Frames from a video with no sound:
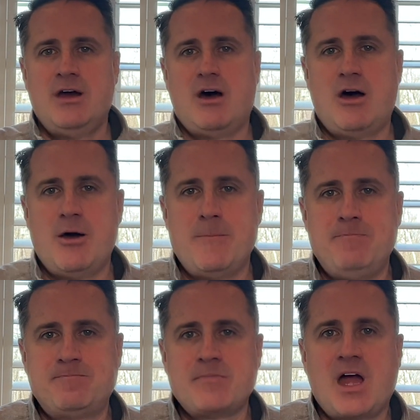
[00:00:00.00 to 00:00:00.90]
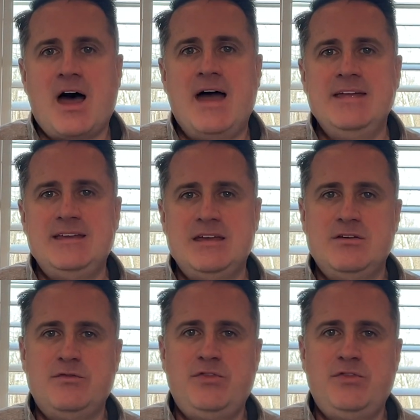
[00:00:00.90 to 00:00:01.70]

I give